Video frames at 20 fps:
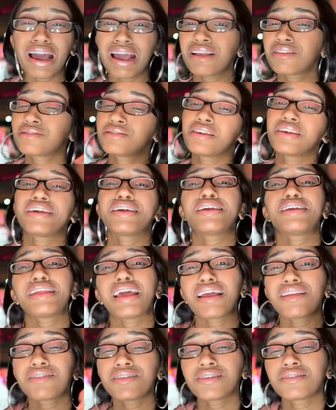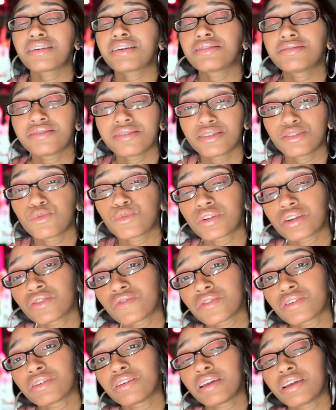18, 18, 19 or
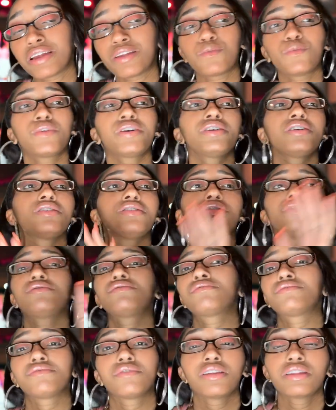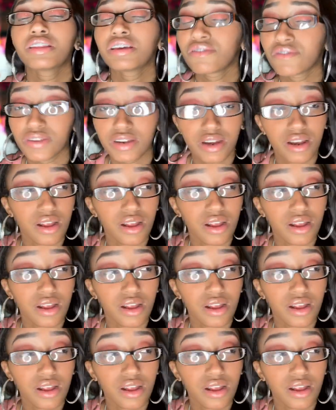whatever, and we living it